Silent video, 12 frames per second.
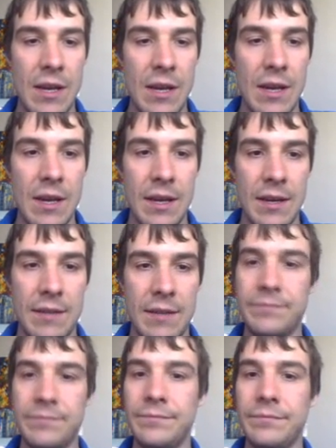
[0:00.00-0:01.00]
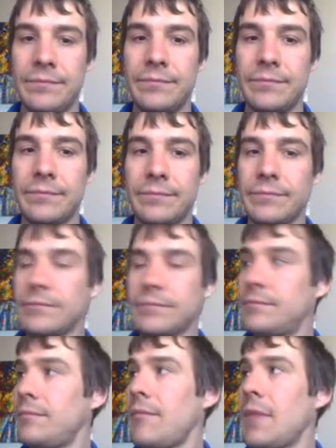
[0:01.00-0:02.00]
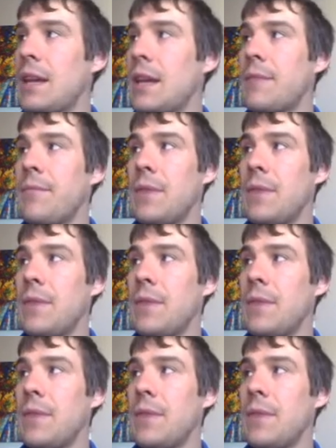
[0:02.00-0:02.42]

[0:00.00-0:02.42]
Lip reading: Yeah.